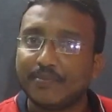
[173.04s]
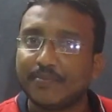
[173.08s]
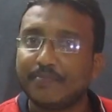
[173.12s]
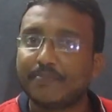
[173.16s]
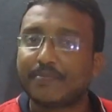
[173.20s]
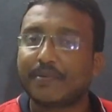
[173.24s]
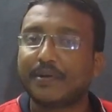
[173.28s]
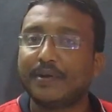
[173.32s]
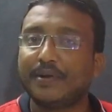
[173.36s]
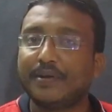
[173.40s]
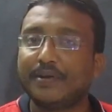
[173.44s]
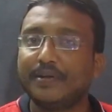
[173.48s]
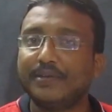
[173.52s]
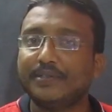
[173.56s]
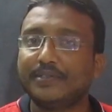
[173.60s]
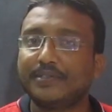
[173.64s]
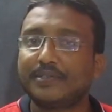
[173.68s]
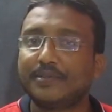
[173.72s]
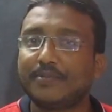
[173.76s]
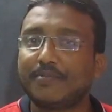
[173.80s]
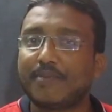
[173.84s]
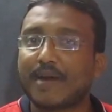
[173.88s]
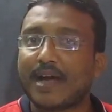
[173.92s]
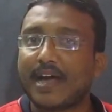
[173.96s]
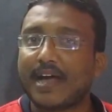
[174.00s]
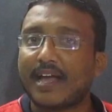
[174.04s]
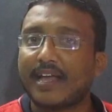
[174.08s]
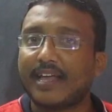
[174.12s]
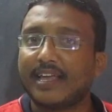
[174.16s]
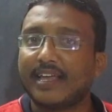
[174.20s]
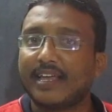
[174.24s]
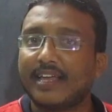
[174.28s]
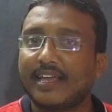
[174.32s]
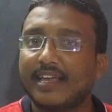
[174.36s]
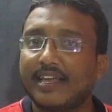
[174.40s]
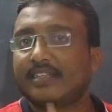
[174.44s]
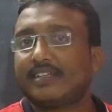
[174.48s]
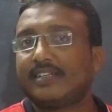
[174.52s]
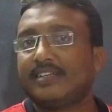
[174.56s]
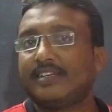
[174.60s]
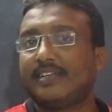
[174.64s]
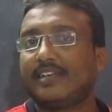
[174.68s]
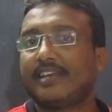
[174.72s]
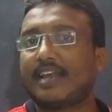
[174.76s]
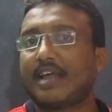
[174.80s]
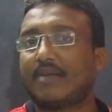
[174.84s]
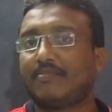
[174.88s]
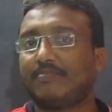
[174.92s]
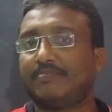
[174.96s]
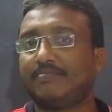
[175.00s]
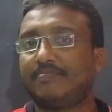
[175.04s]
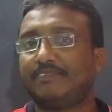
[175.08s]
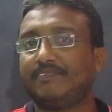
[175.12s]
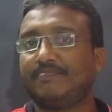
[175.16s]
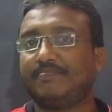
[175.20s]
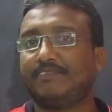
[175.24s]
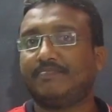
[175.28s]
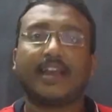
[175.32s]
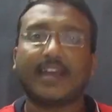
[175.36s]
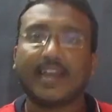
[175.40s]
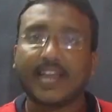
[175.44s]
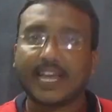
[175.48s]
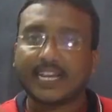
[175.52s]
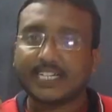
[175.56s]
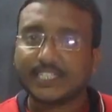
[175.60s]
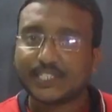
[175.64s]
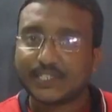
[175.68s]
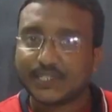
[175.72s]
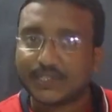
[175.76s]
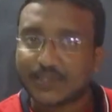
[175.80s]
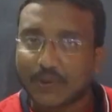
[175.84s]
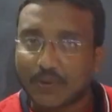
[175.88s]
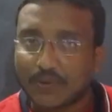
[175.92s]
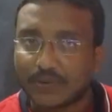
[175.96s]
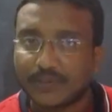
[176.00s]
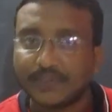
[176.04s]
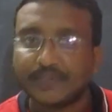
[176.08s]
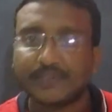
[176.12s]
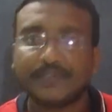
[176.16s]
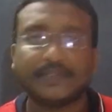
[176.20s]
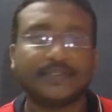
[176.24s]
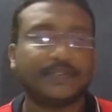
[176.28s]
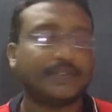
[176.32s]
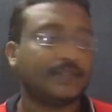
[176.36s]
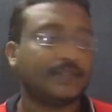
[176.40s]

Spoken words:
produced by drum. Next sound.